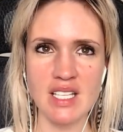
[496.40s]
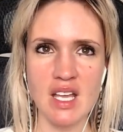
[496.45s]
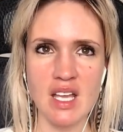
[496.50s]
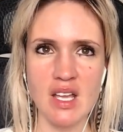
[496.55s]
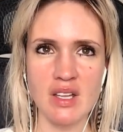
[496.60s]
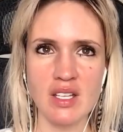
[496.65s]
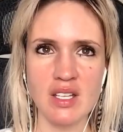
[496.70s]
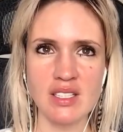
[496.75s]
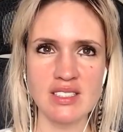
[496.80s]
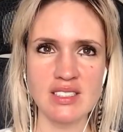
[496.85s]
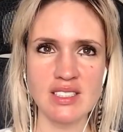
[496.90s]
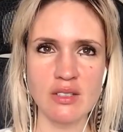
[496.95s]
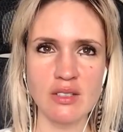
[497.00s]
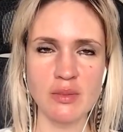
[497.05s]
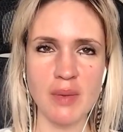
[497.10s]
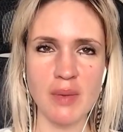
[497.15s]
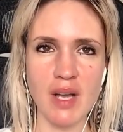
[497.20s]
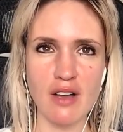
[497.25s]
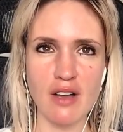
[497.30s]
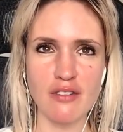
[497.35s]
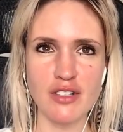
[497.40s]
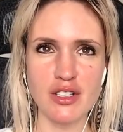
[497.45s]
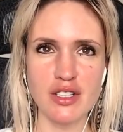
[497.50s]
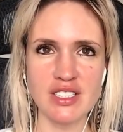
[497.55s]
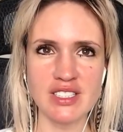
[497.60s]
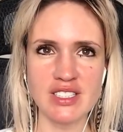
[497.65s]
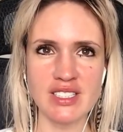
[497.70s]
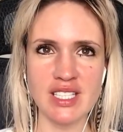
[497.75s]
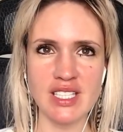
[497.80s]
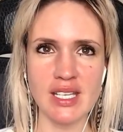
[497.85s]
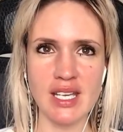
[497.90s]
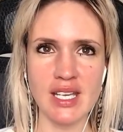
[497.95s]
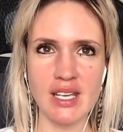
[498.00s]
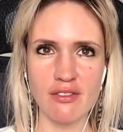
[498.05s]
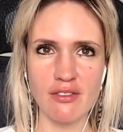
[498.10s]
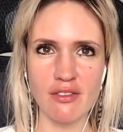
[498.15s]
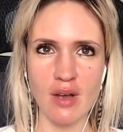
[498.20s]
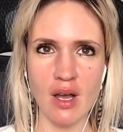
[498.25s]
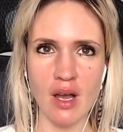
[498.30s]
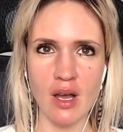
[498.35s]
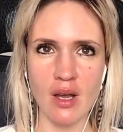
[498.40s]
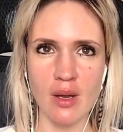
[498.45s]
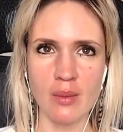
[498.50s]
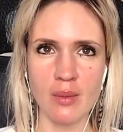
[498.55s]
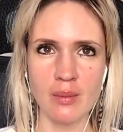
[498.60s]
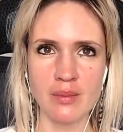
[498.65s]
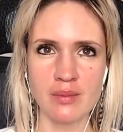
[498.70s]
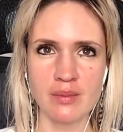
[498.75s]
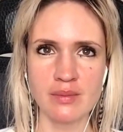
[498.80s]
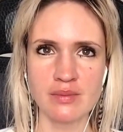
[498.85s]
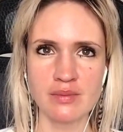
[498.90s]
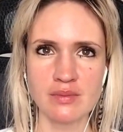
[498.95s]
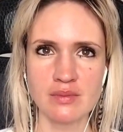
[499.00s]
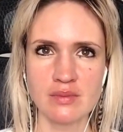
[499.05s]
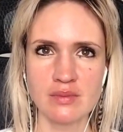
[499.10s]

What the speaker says: Because there's still part of you that's seeking for home.